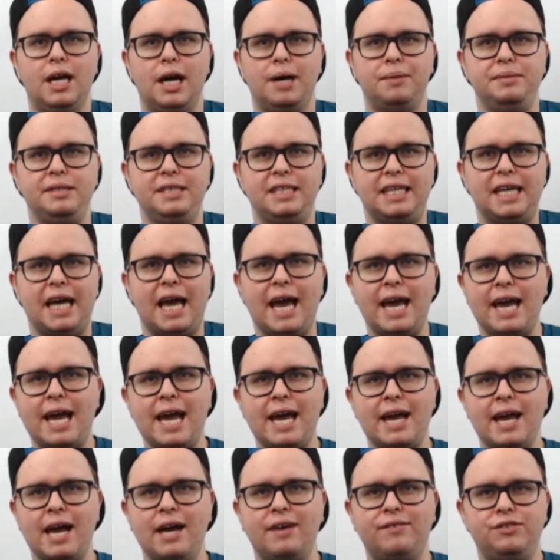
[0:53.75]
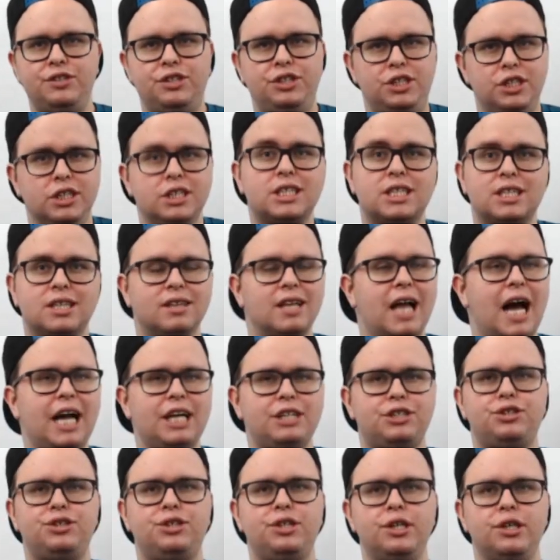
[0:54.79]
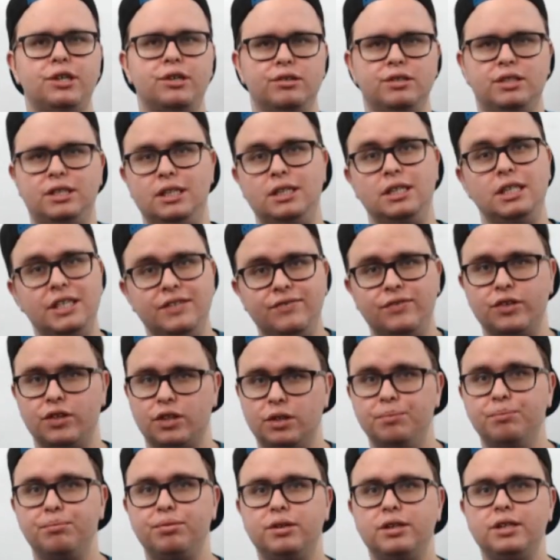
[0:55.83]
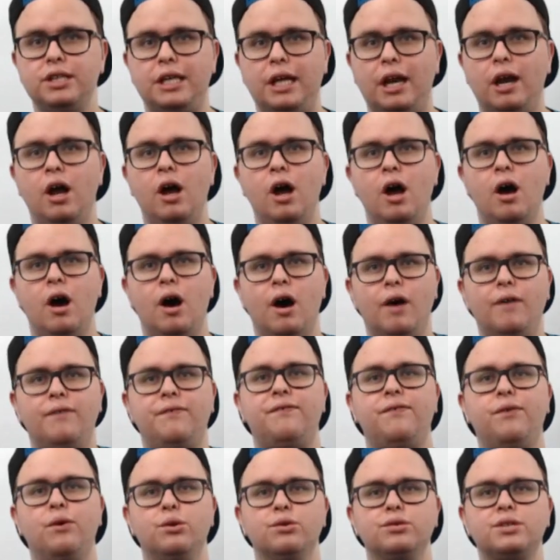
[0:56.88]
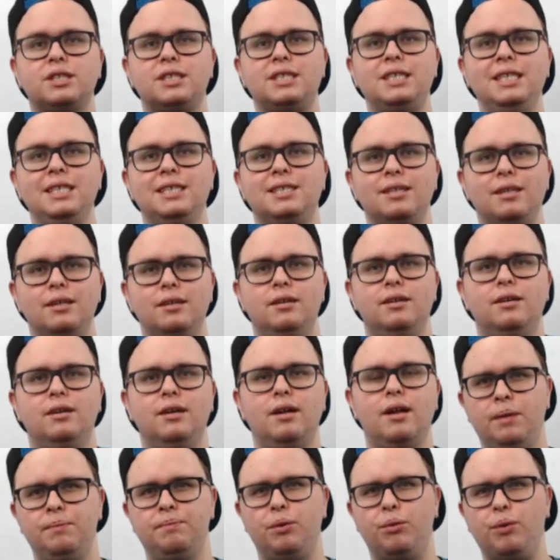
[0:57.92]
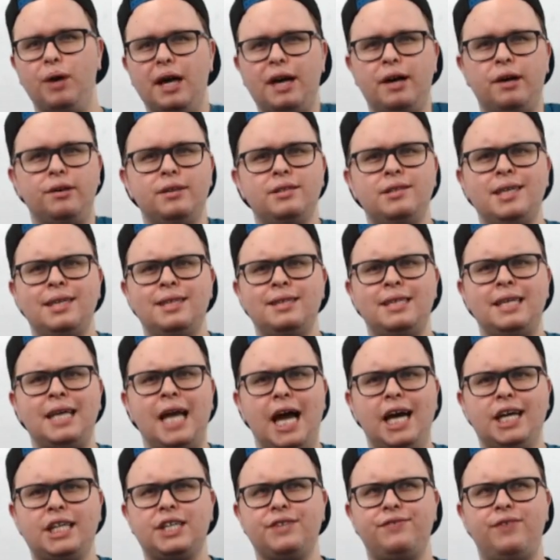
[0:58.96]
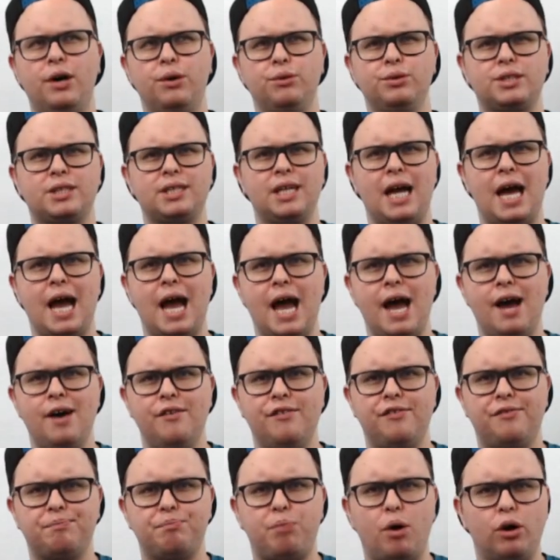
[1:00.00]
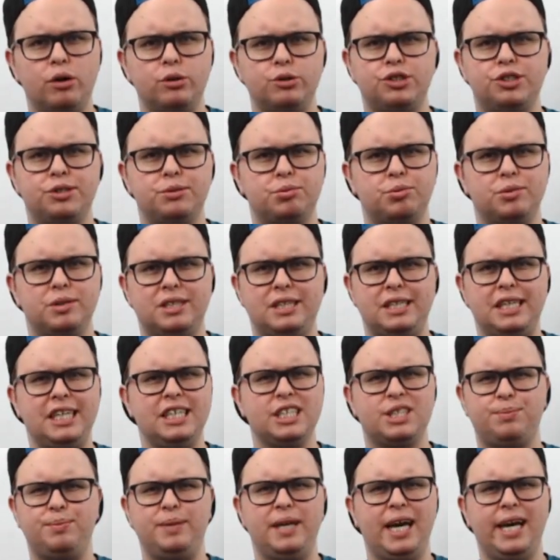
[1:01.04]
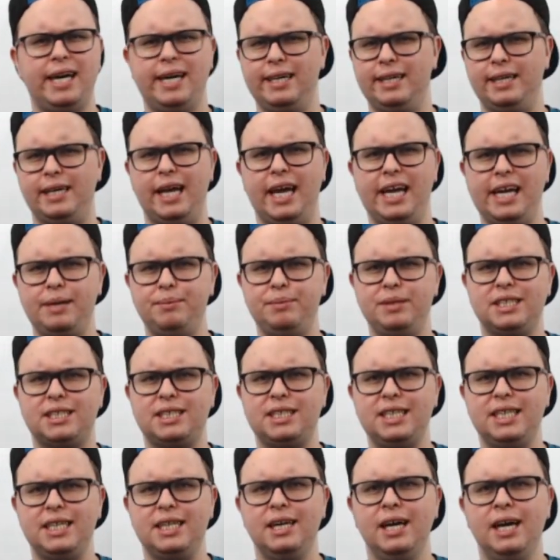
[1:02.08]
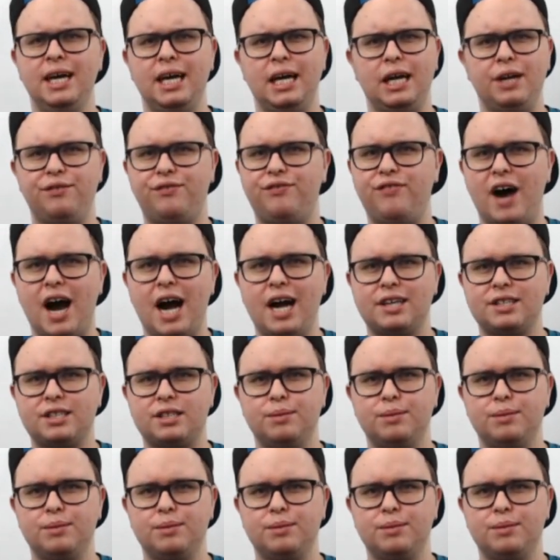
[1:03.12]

I mean, the AAF just last year didn't even complete a full season. But when I heard that the XFL was going to have partnerships with ESPN and ABC and Fox